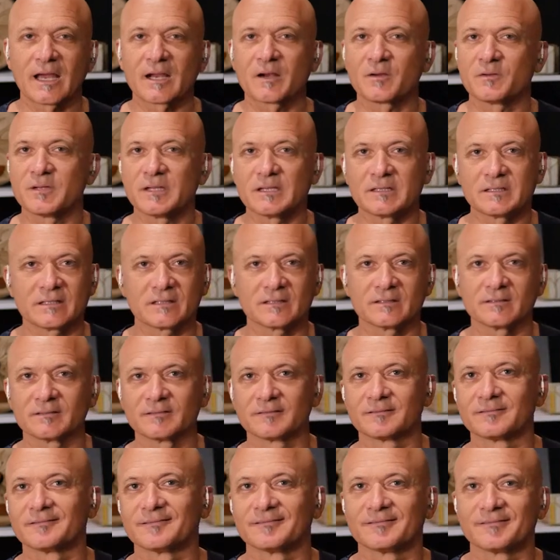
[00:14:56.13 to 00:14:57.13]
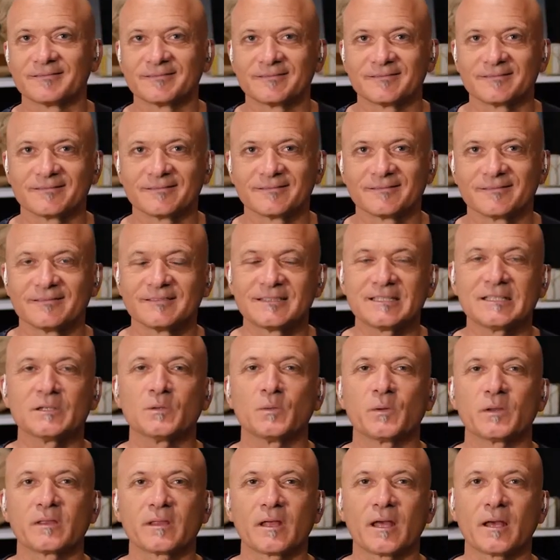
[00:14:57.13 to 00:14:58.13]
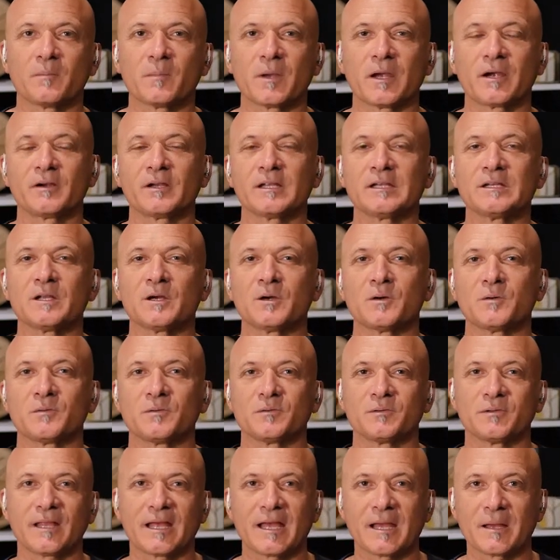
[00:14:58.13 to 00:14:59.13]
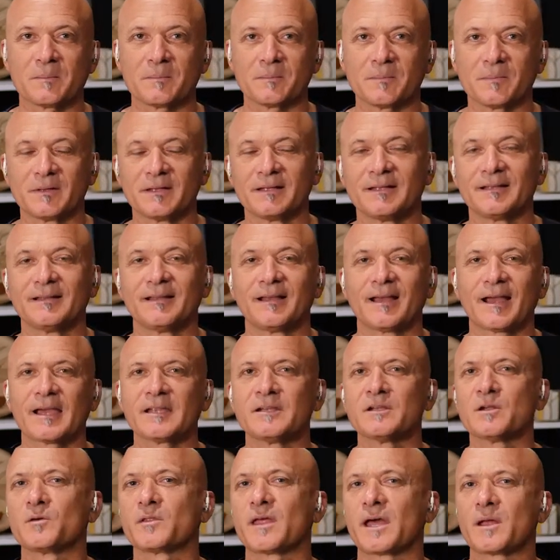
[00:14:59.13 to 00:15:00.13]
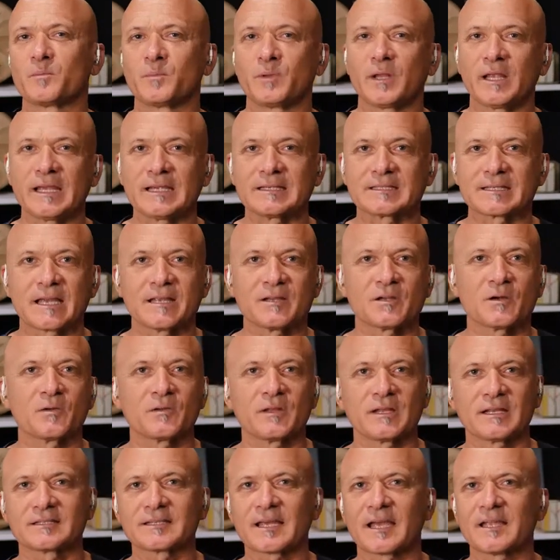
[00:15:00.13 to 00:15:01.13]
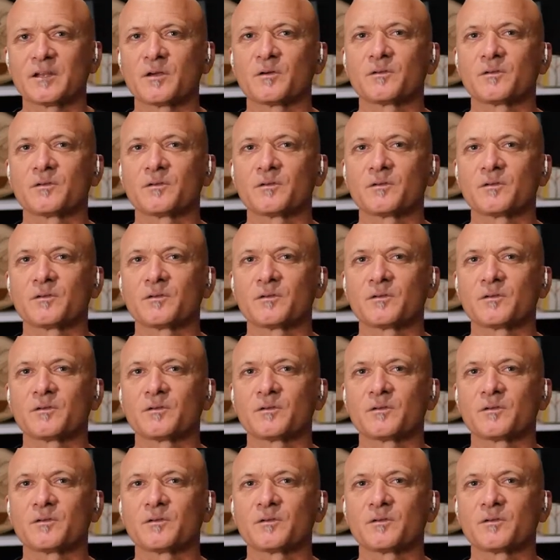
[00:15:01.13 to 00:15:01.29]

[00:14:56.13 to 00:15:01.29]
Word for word: I don't need to deal with them. I already know them. I know that place. I know this.